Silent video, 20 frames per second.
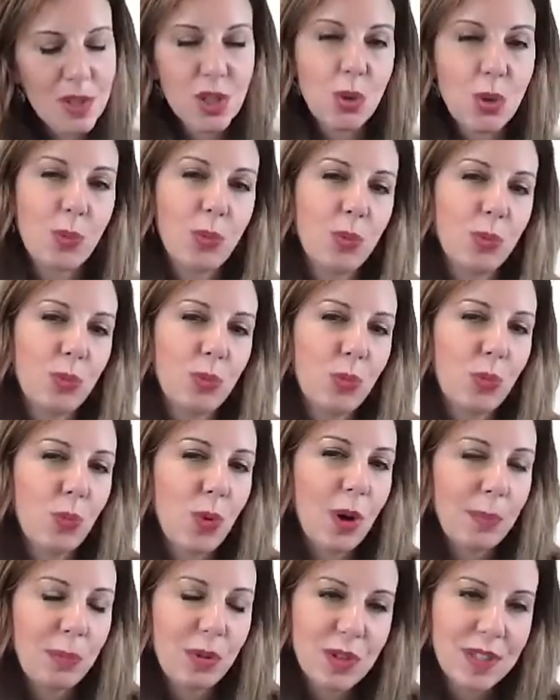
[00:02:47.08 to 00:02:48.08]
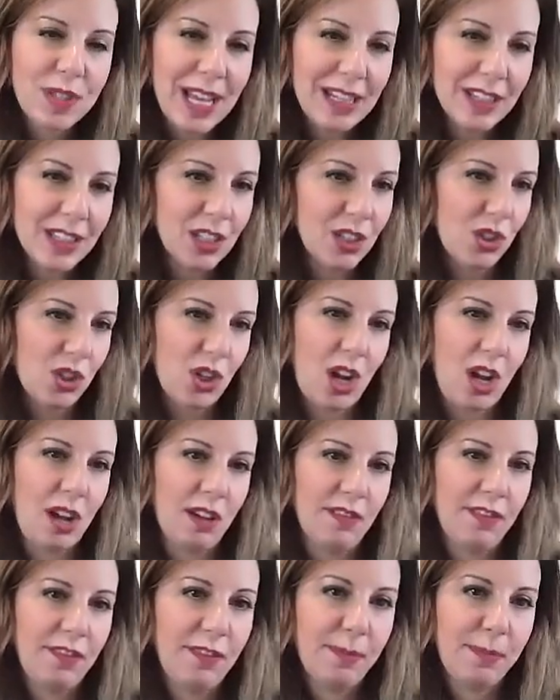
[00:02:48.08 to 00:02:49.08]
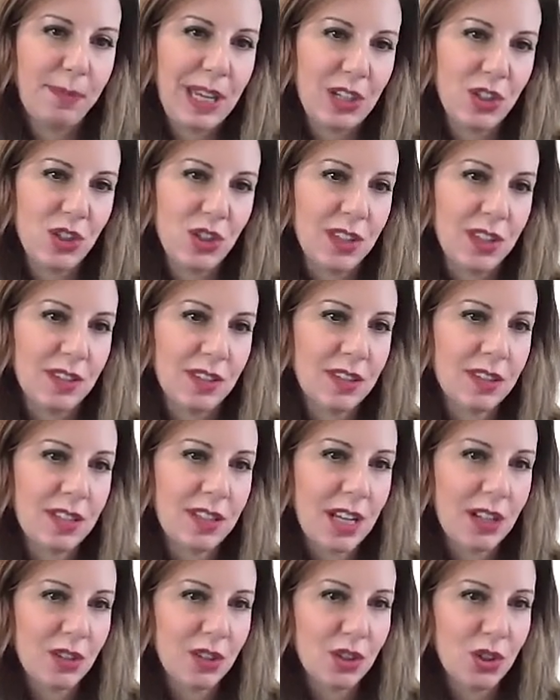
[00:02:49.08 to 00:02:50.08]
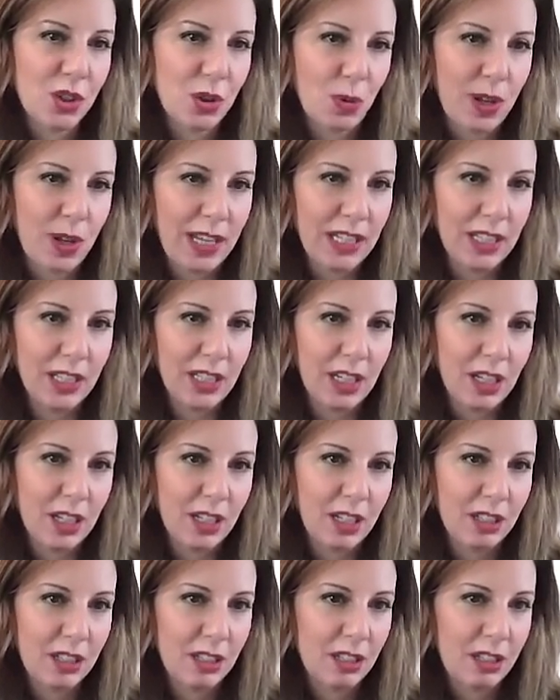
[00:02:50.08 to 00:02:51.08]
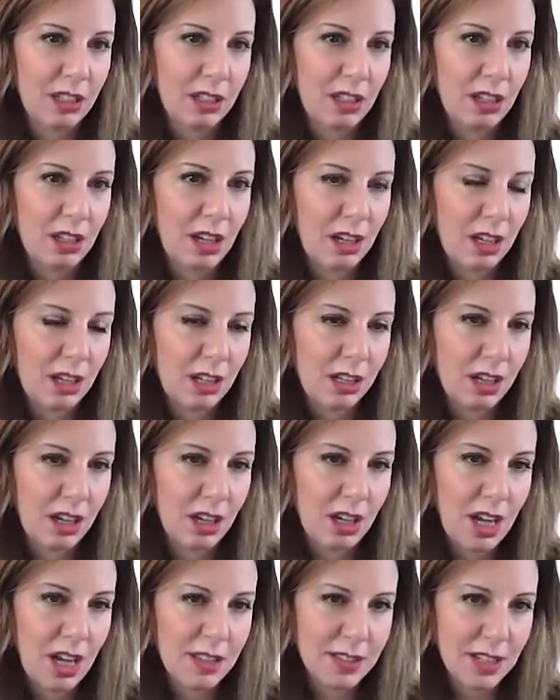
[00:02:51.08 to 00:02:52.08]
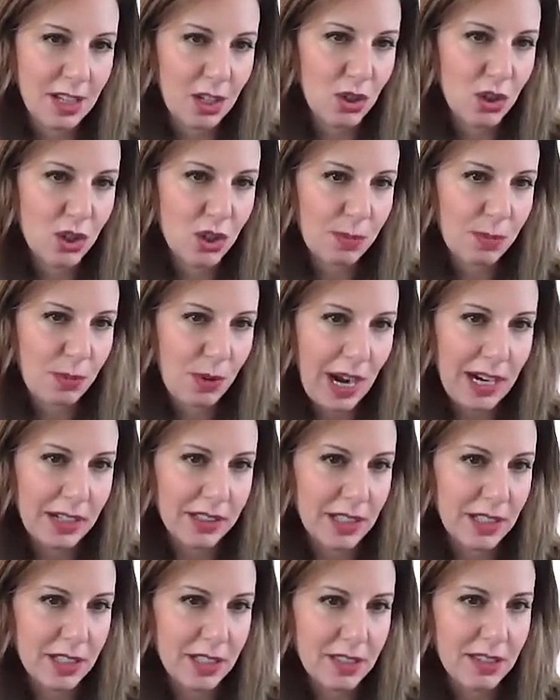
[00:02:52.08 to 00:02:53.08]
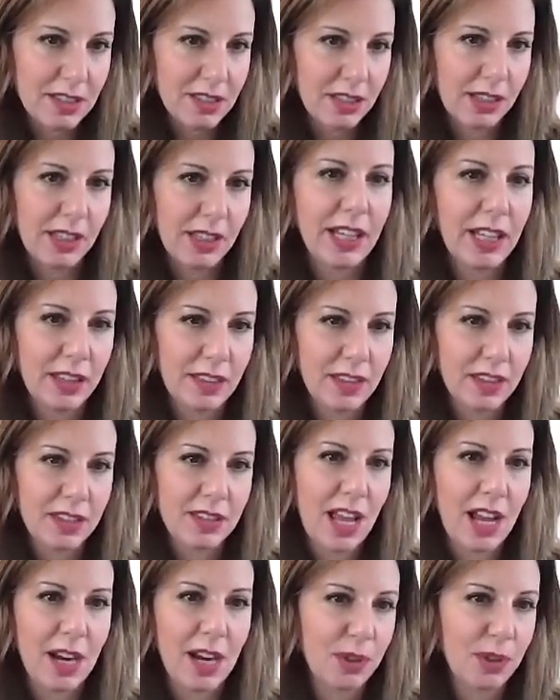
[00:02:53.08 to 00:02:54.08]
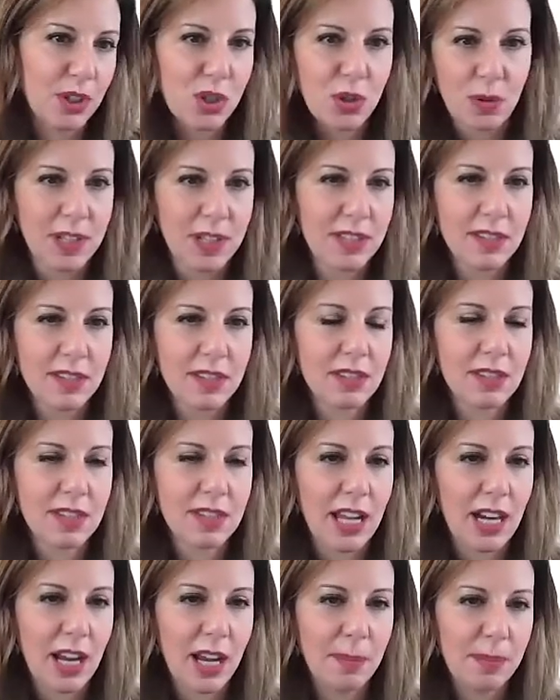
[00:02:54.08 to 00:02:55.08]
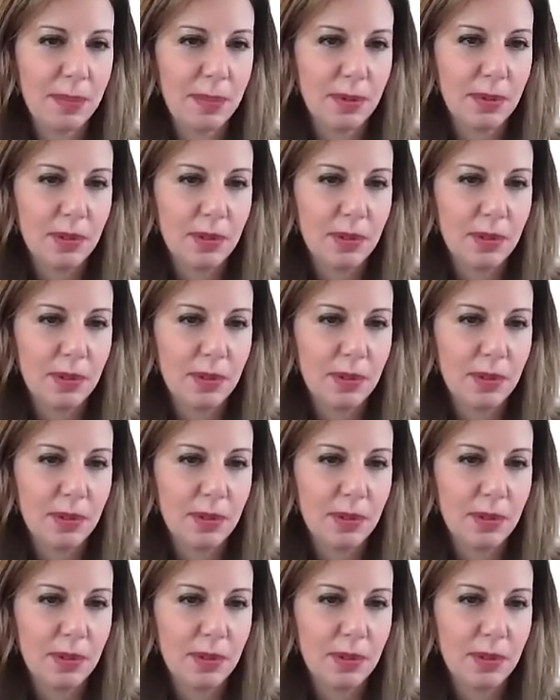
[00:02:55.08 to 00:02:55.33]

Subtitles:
So what percentage of patients tend to join a concierge practice in this hybrid choice setup?